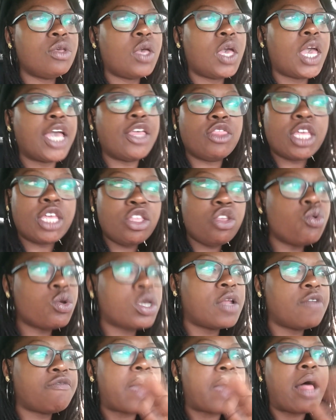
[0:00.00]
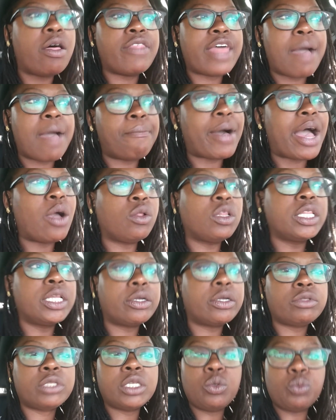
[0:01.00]
And then you can follow that by
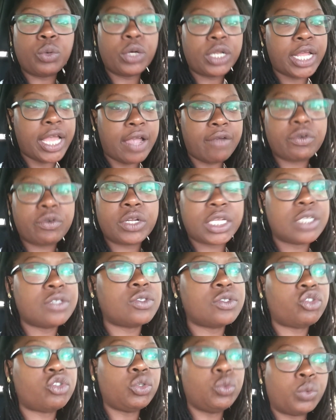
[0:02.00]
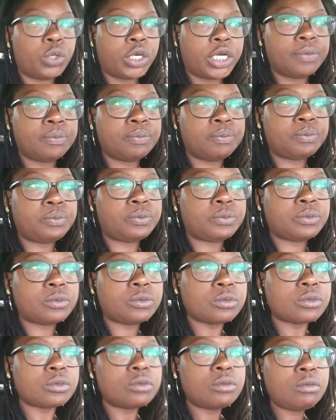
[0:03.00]
literally whatever it is that you want.
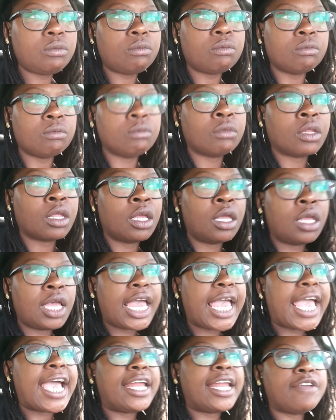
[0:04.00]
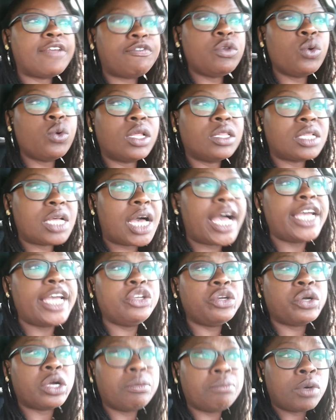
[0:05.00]
And if you align
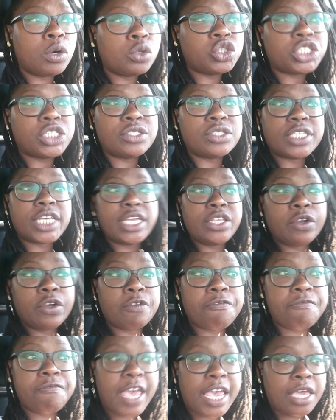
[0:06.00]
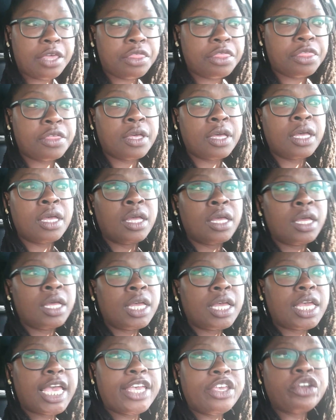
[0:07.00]
your emotions and your faith
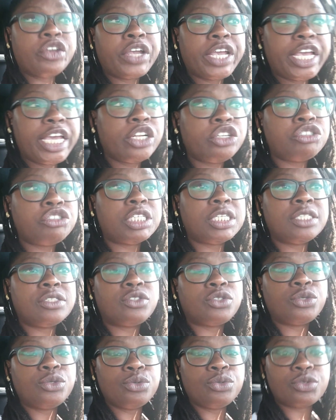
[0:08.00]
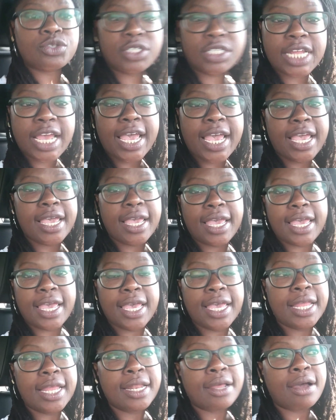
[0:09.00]
and your energy to stay
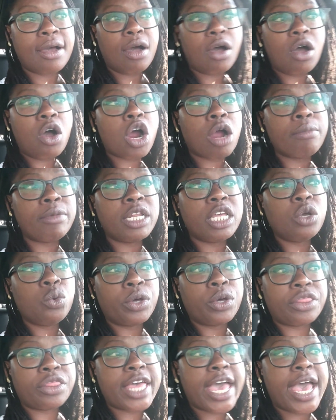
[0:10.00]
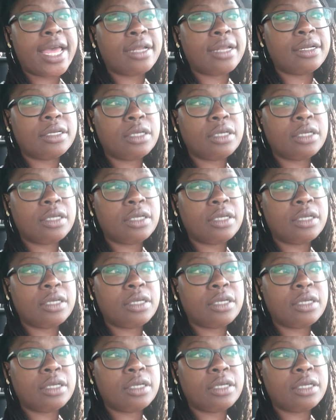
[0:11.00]
in harmony with that